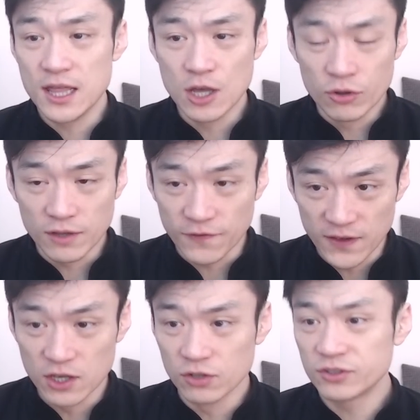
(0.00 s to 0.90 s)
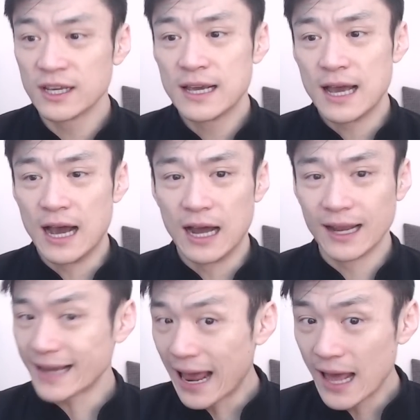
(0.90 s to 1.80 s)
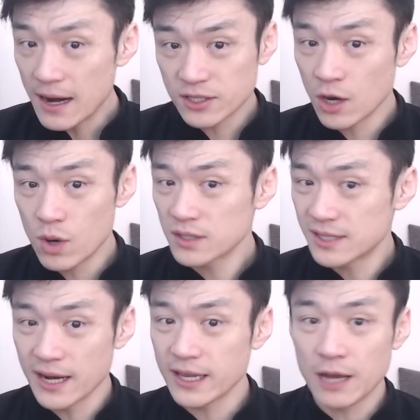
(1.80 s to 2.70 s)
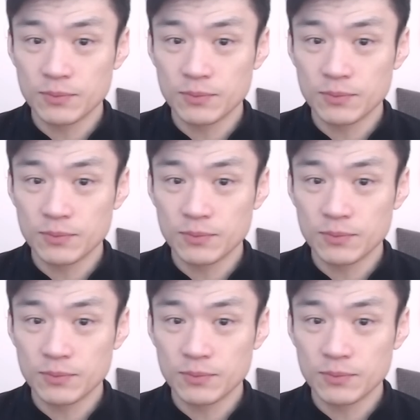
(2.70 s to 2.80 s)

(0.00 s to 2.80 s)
on the field. Like Ioane standing up